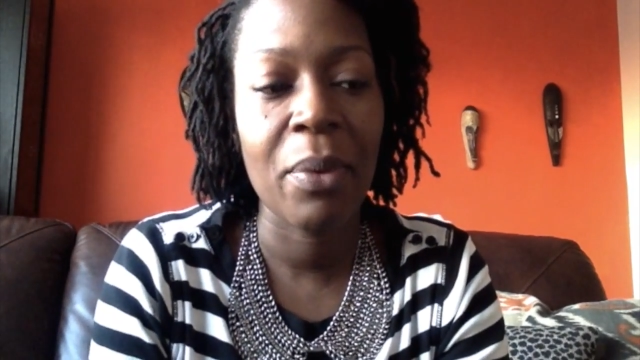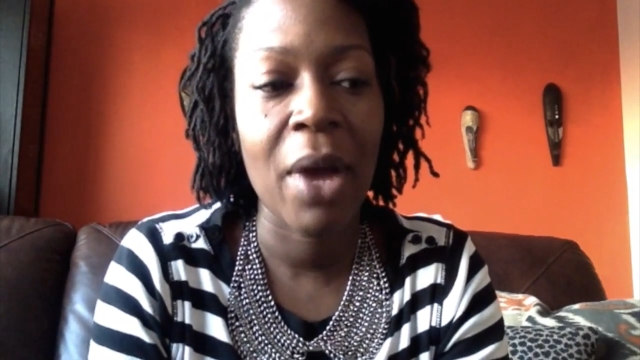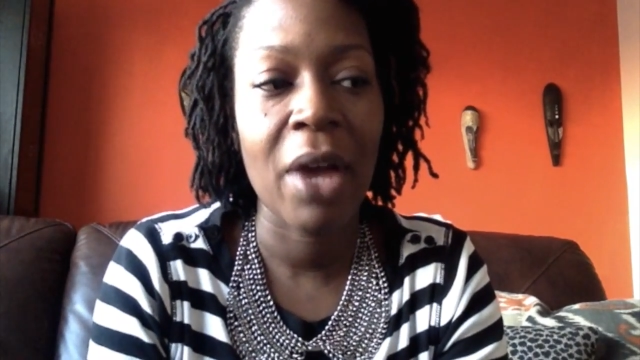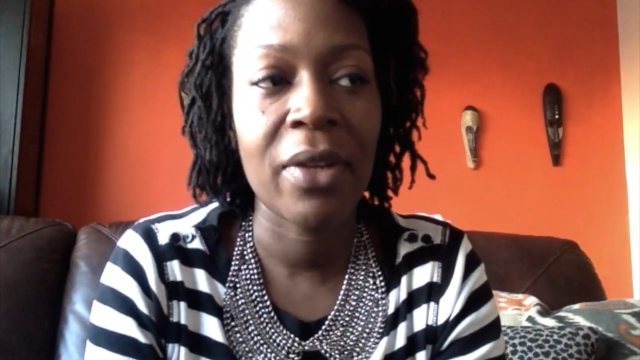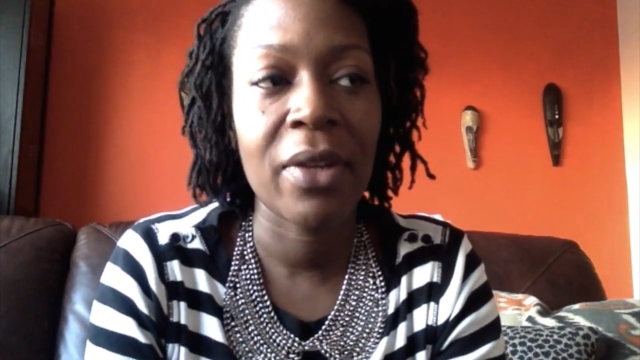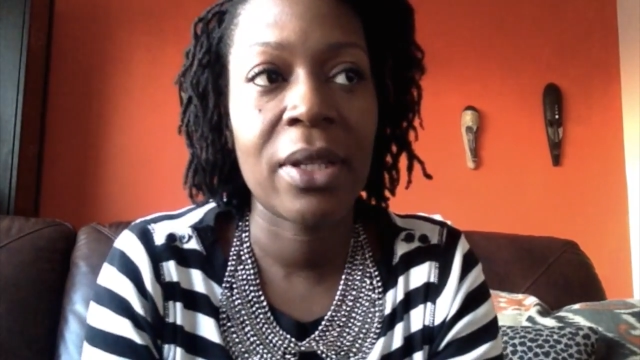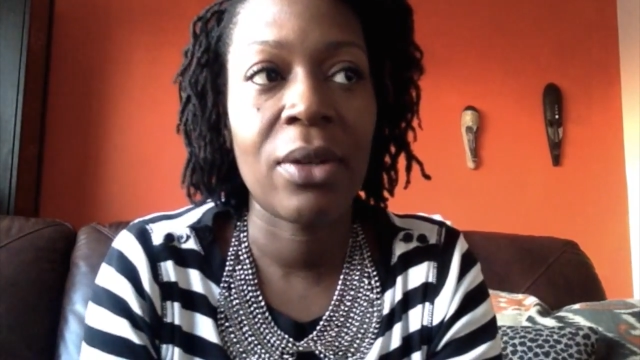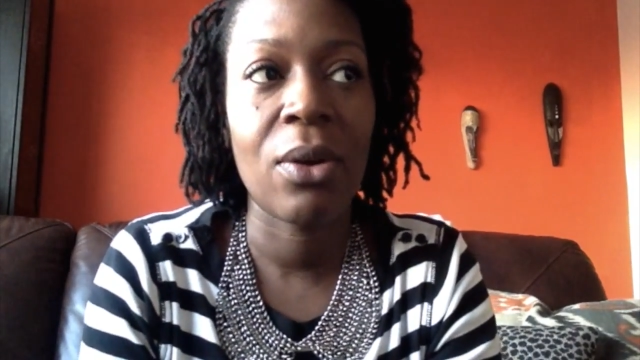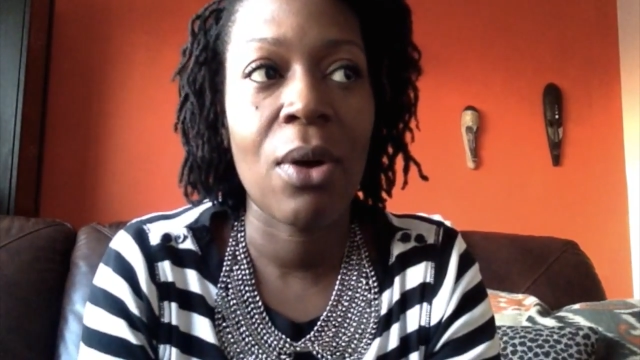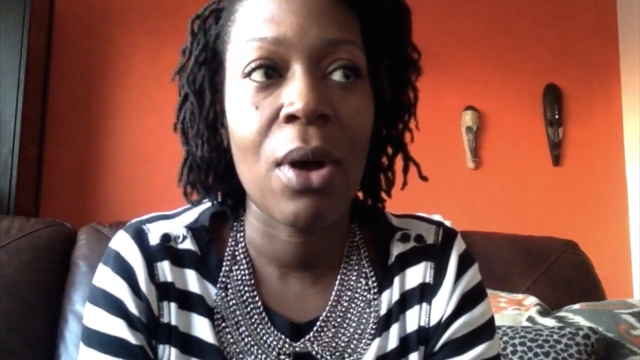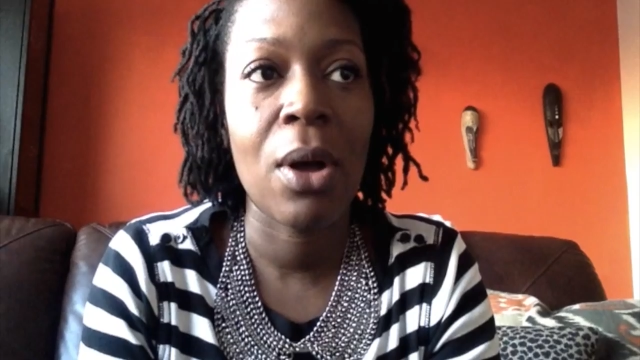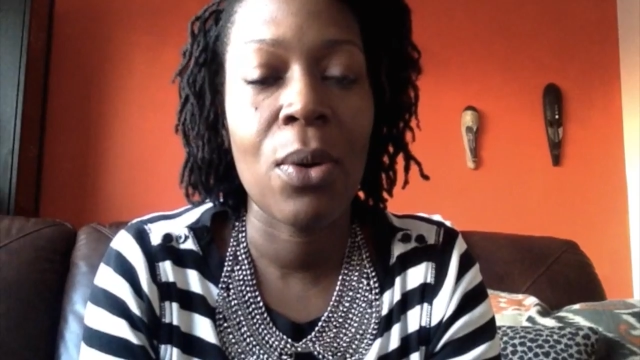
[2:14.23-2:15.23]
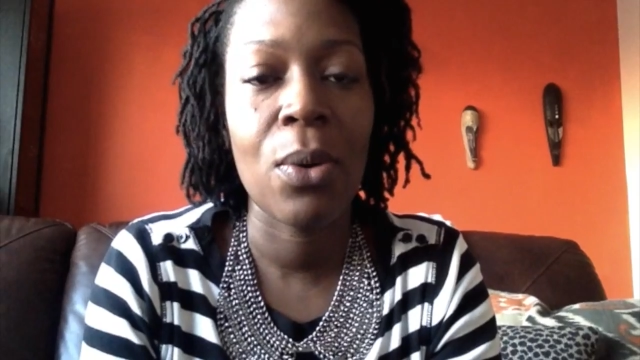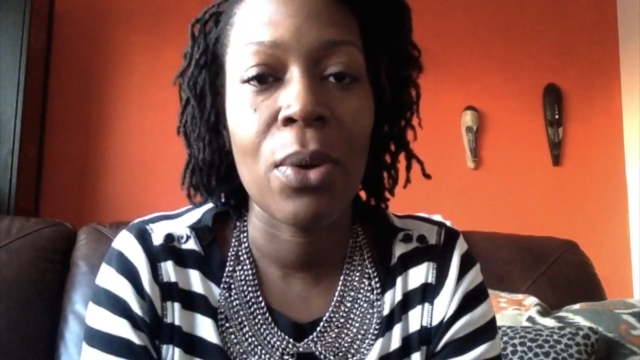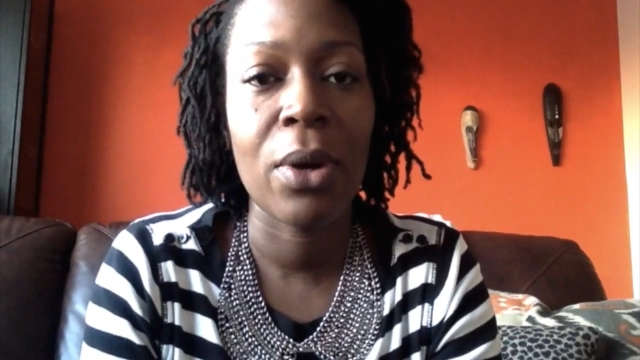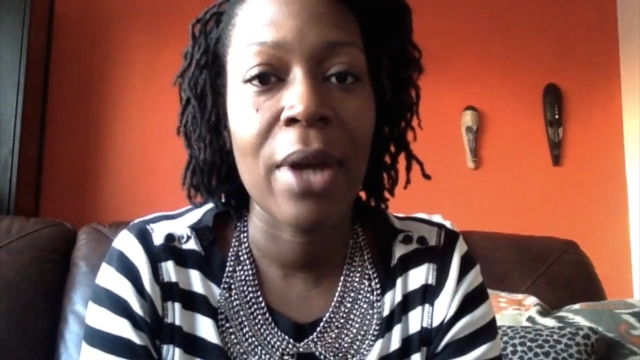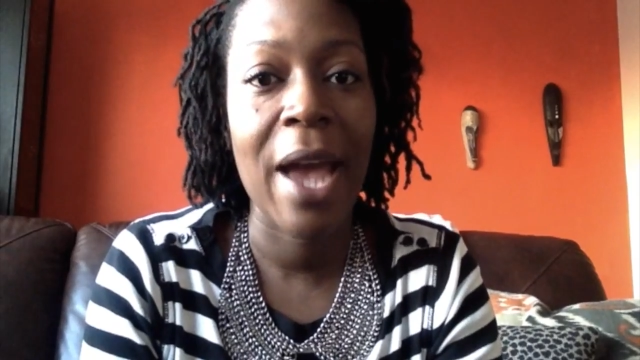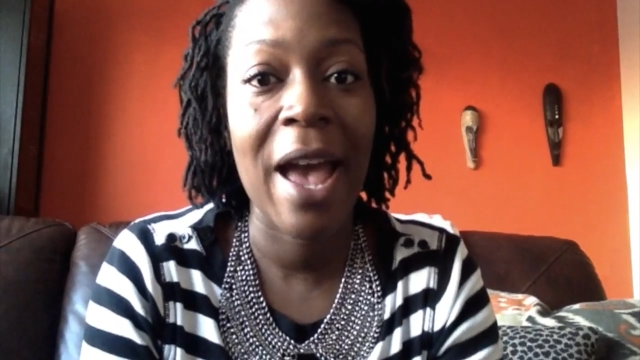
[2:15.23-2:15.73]
progress at all,
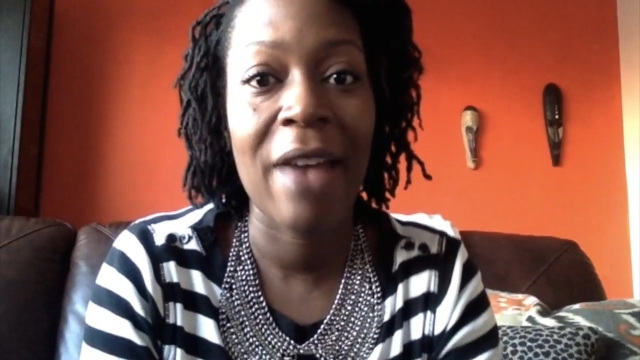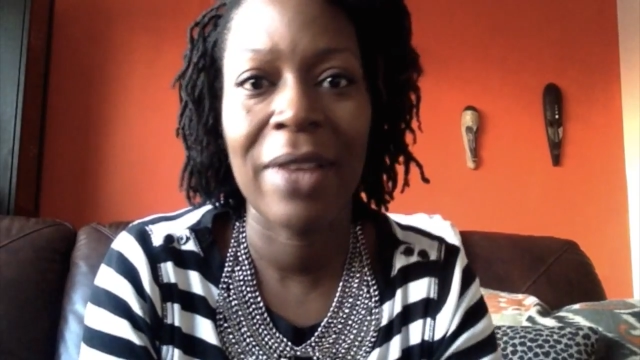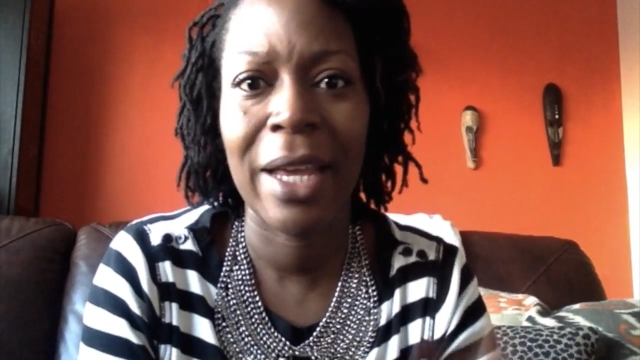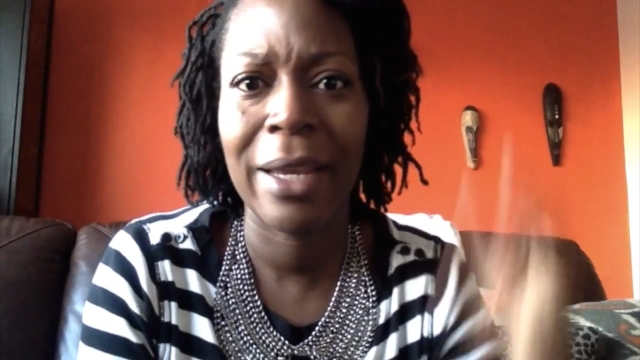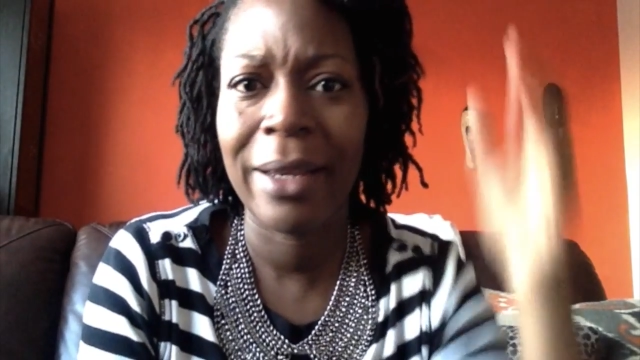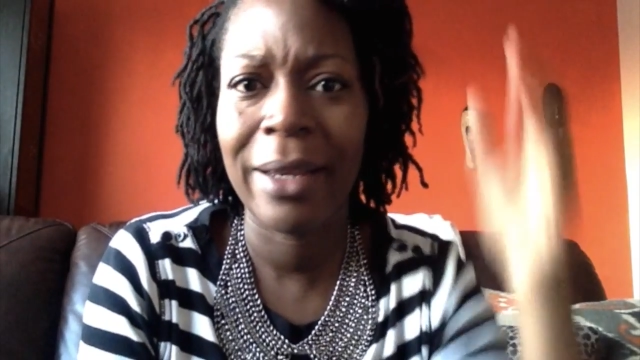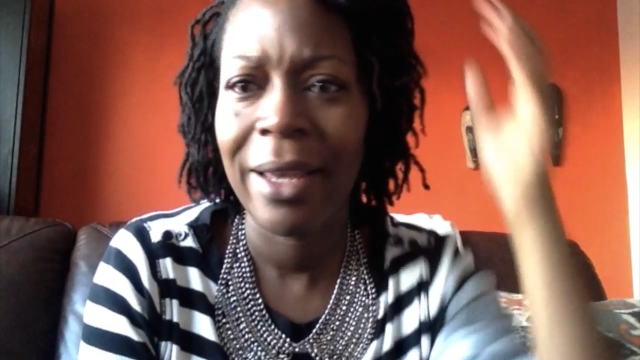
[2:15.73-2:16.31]
or have like